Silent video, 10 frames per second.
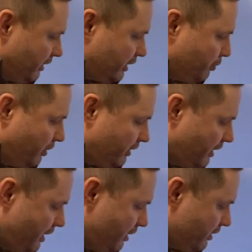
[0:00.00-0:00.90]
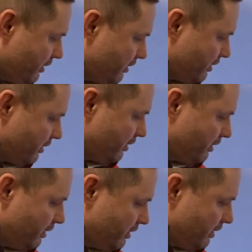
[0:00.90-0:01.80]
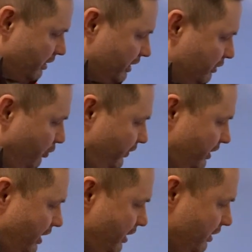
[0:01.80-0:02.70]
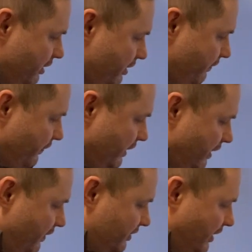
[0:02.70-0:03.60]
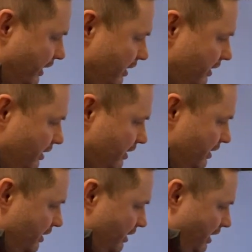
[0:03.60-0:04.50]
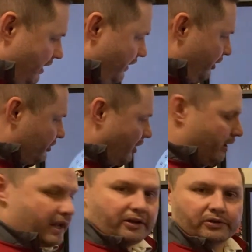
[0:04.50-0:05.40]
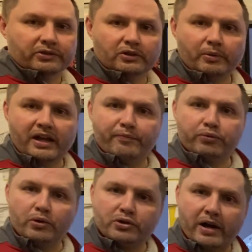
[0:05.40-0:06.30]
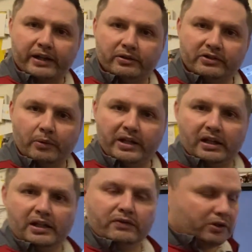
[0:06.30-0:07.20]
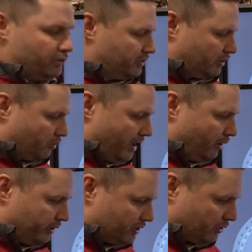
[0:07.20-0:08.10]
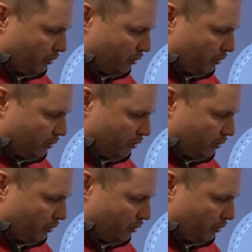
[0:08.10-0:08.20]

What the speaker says: Let's put it there. Let's move it there. Give it a second, and there's our angle. So we have protractors that we can even use as well, which is